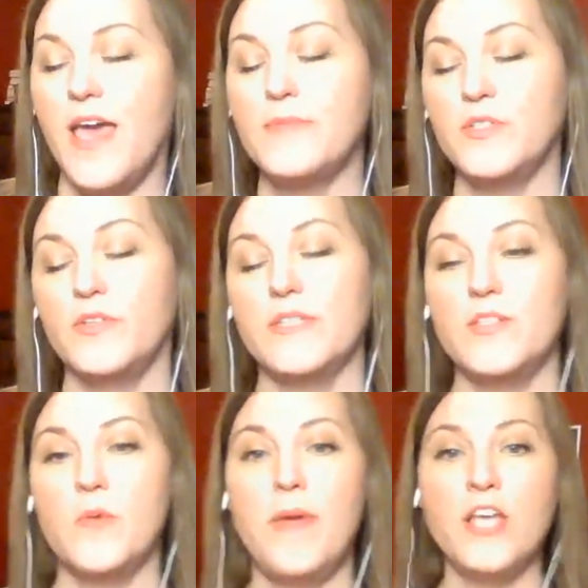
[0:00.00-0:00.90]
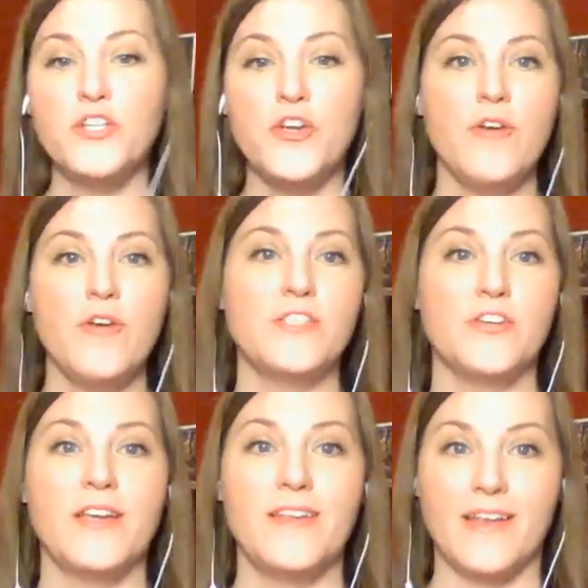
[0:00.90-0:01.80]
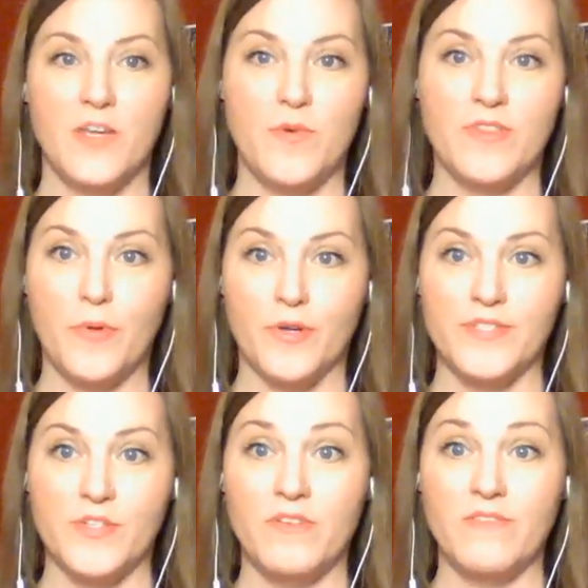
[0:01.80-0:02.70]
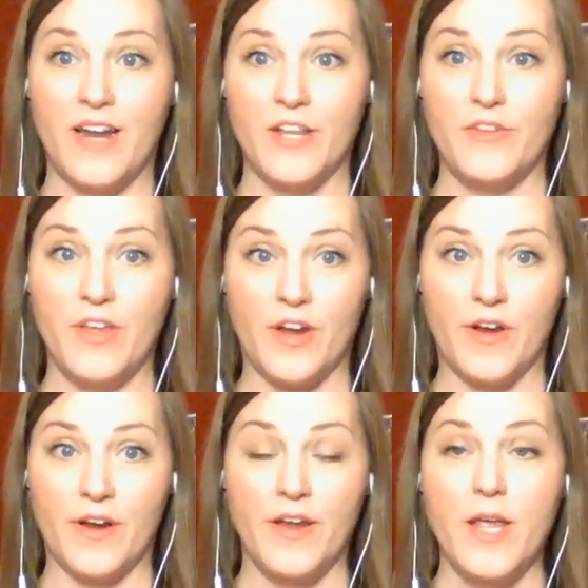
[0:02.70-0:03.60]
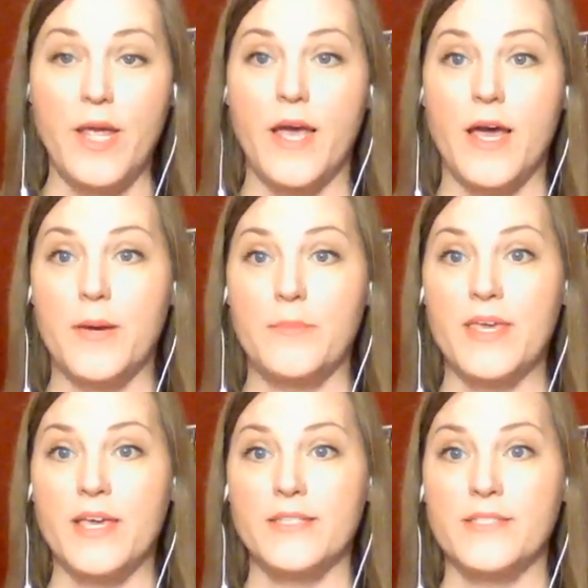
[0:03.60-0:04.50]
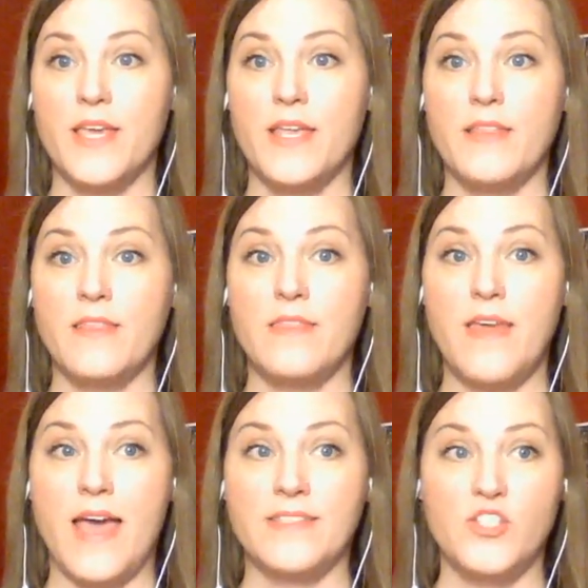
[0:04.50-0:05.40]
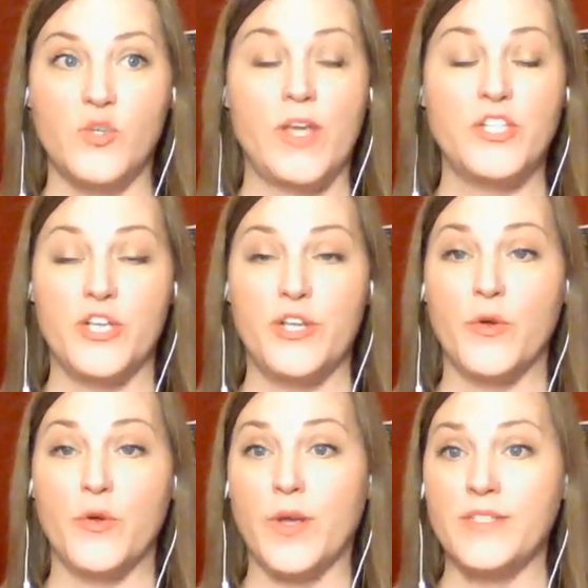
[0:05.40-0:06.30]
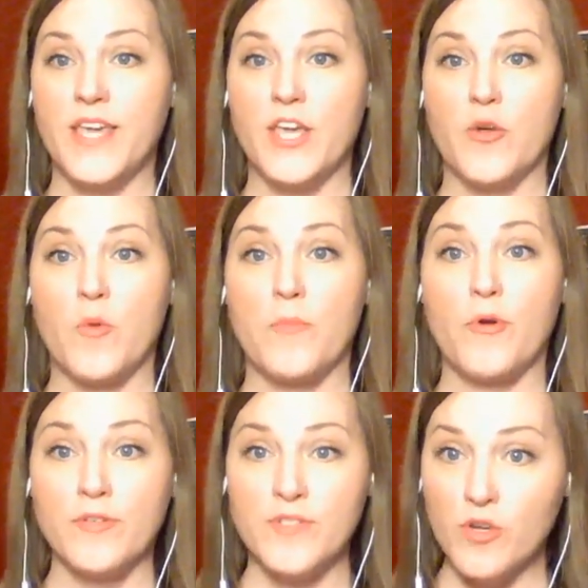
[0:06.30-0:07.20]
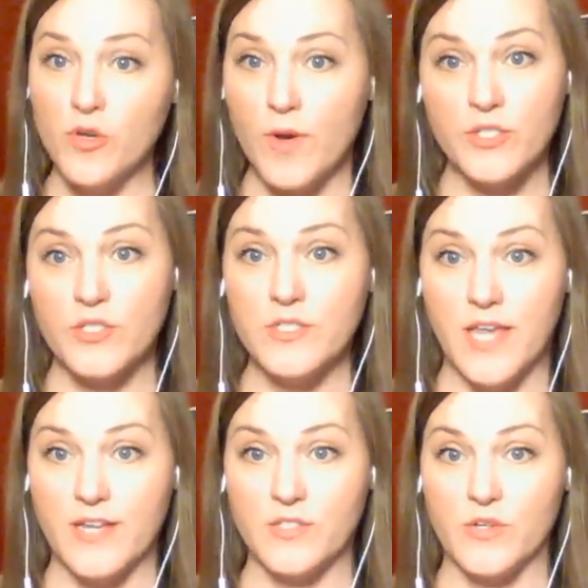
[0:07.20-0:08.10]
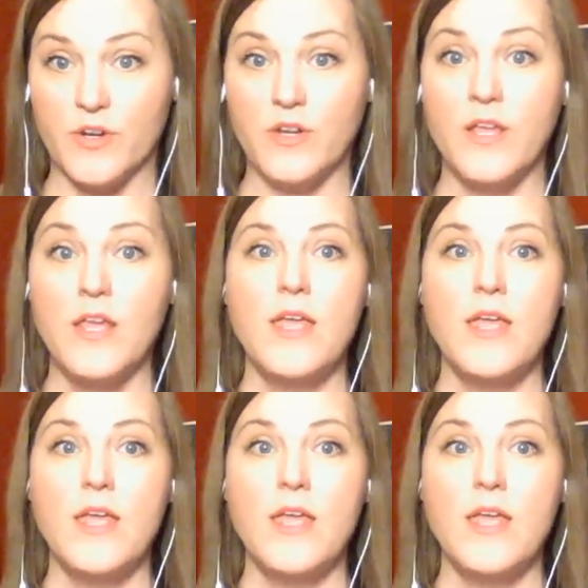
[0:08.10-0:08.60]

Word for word: Absolutely. So make sure you guys are connecting with the person who invited you here um, because in that situation, you're going to get your more personal questions answered,